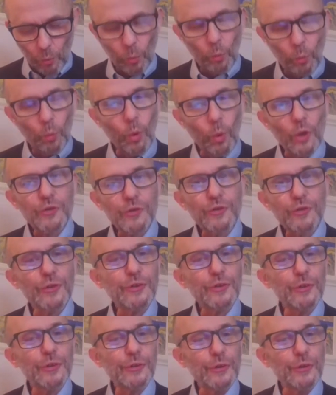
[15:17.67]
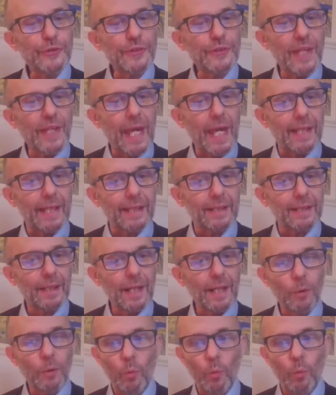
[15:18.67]
what should you do today?
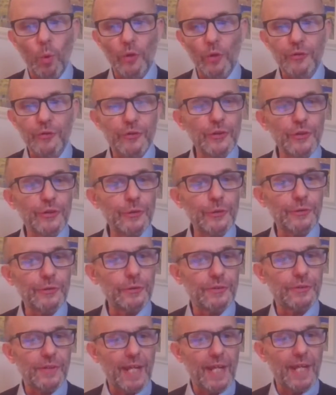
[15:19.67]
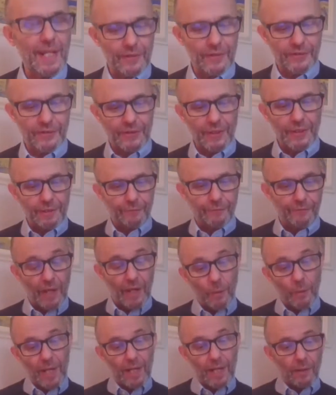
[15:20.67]
What should you do today at the study fair?
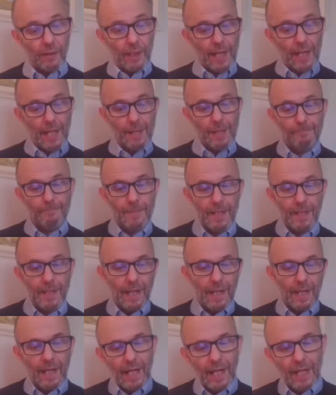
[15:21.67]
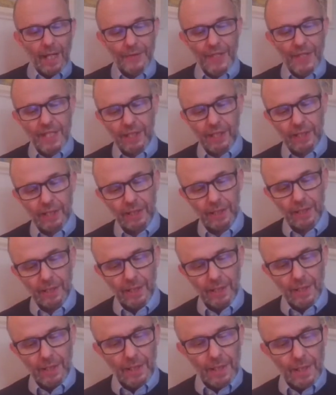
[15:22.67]
Well, I think,
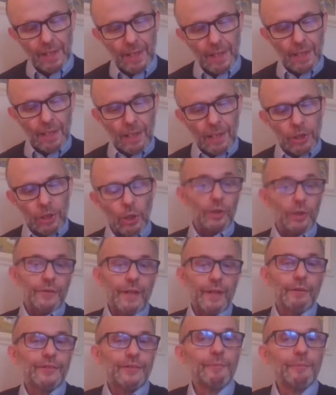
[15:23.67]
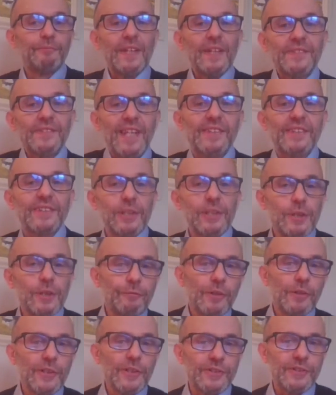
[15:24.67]
look, there are some fantastic
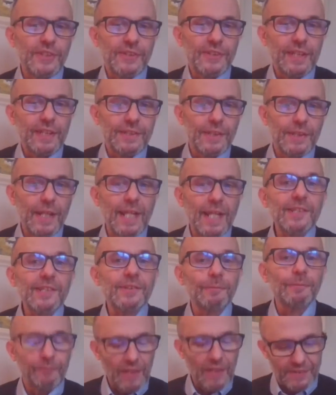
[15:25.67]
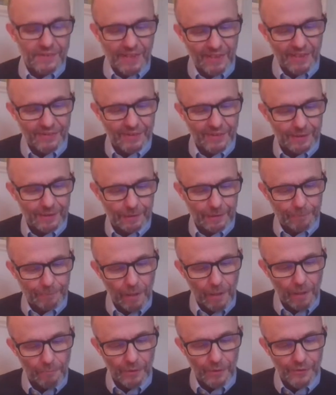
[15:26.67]
universities here today, some fantastic
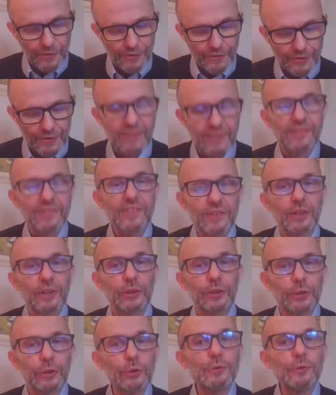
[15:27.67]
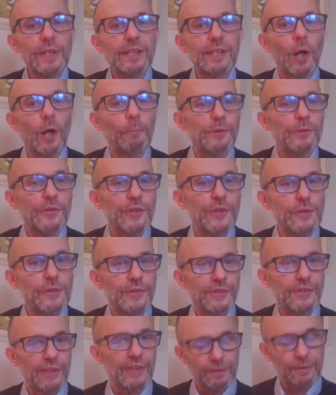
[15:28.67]
departments. This is a unique
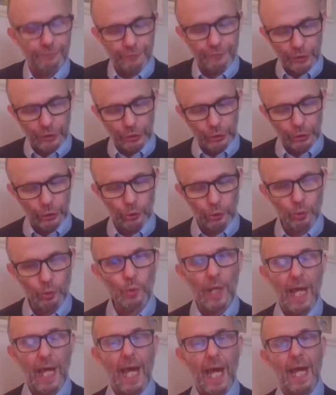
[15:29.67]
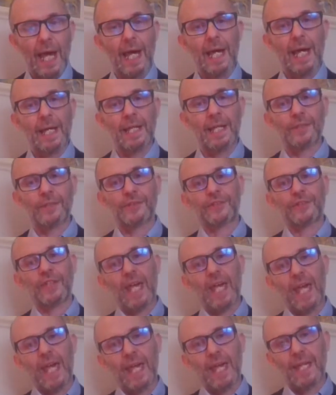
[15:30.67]
opportunity for you as
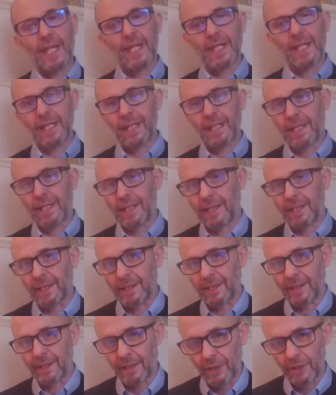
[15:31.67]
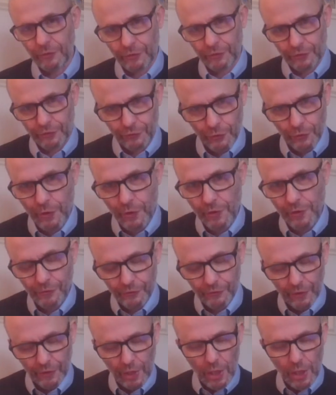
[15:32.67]
a student